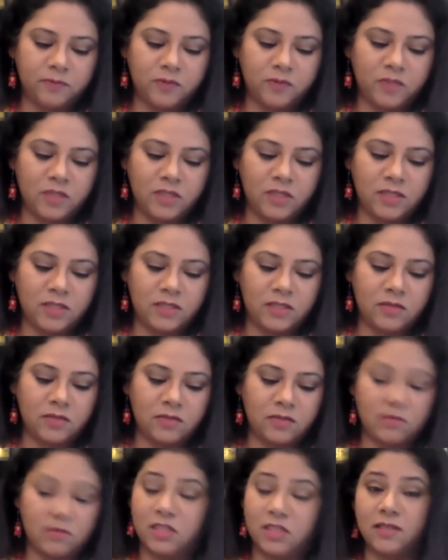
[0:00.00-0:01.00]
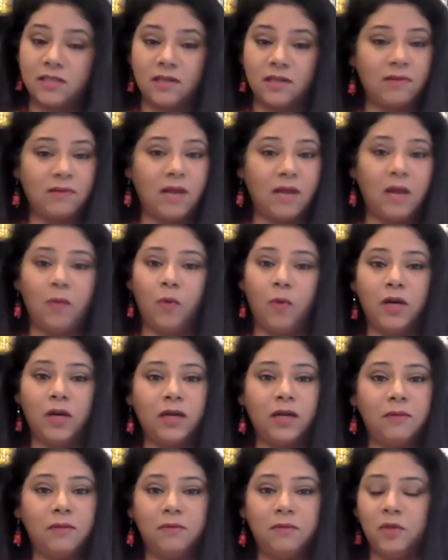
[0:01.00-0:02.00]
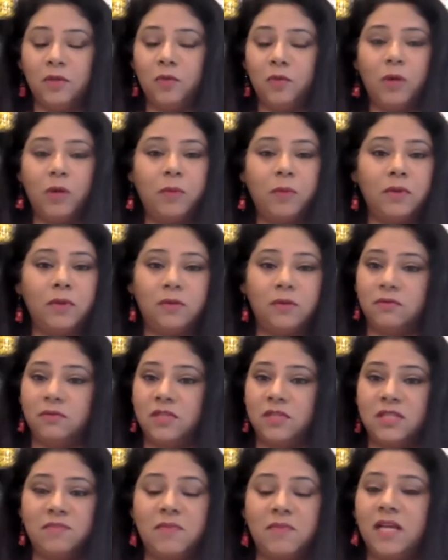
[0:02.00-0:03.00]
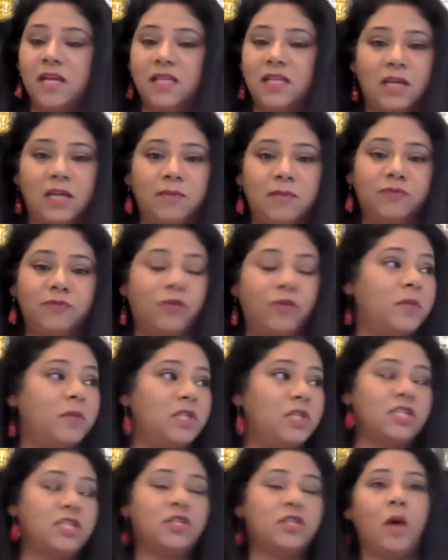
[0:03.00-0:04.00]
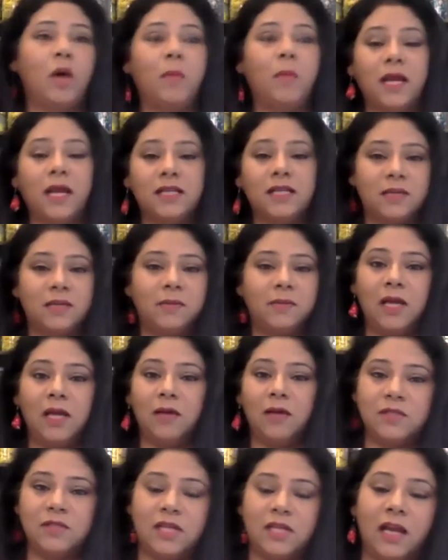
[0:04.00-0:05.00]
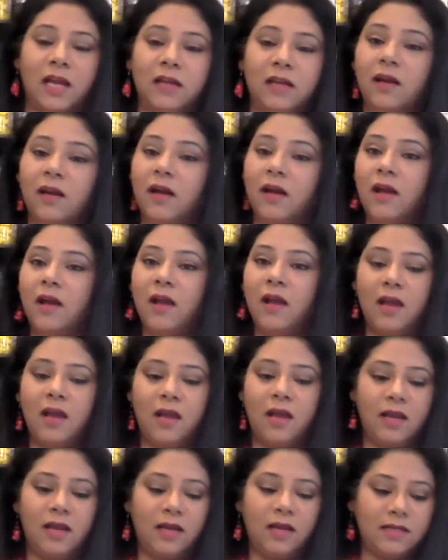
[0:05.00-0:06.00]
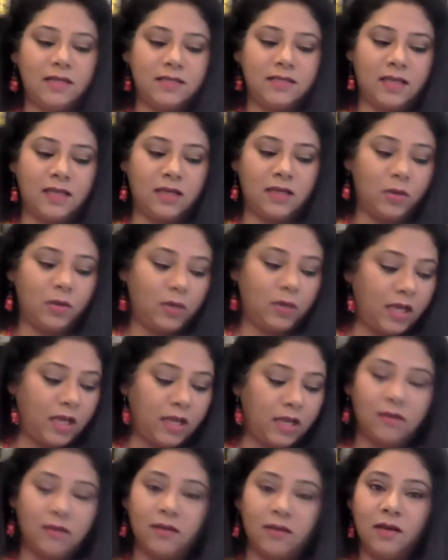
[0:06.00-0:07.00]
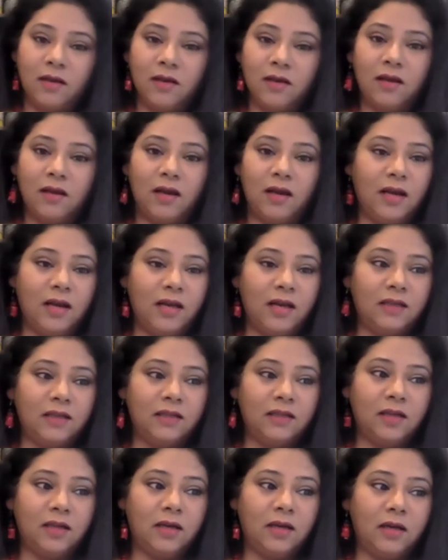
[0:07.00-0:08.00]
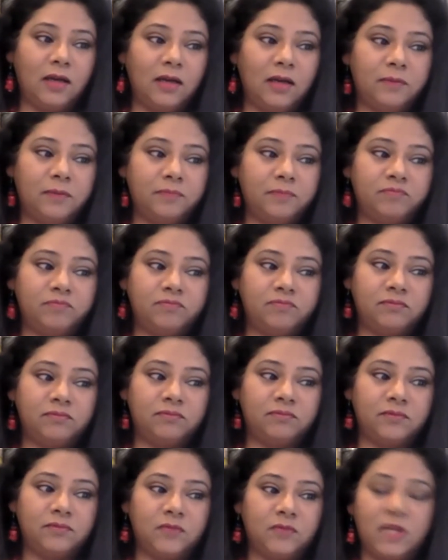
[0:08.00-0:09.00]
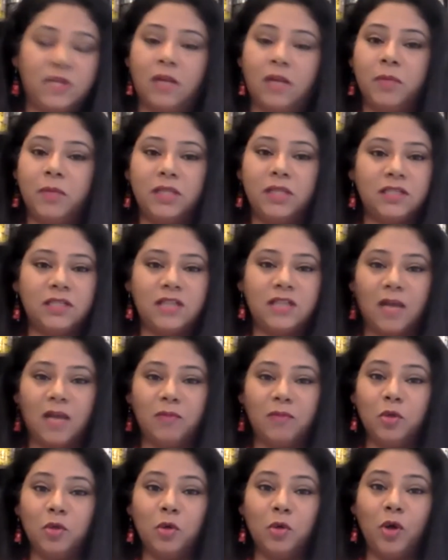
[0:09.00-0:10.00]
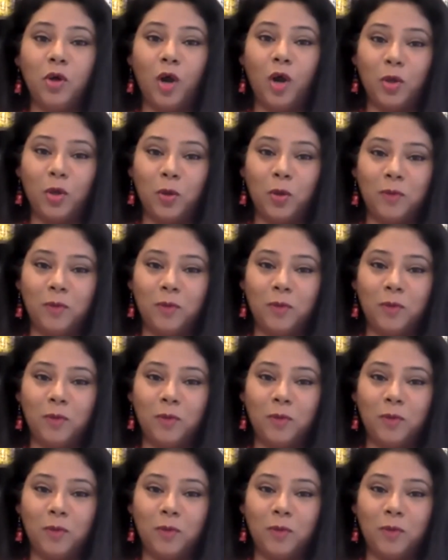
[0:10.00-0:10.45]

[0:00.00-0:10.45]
she said, I wanted, you want me just make a table for me. She saw my table outside, and I said, okay. And tell me the time you're not